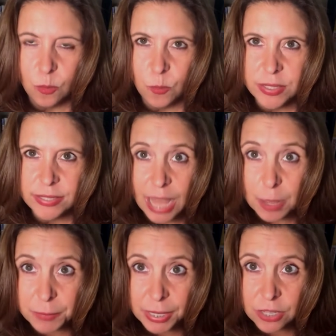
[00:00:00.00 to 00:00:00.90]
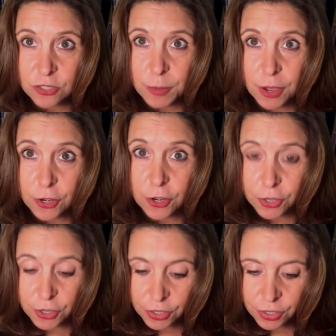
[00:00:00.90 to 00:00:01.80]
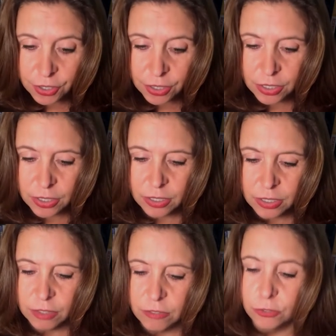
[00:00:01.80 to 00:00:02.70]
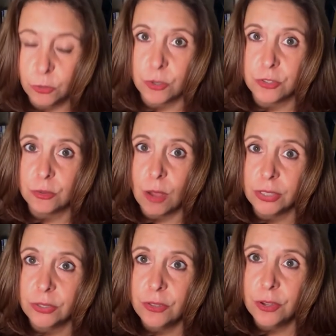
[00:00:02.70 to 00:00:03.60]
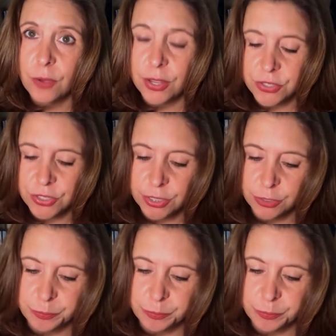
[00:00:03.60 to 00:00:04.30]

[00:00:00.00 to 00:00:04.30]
Was that page about her? Flora swallowed the question.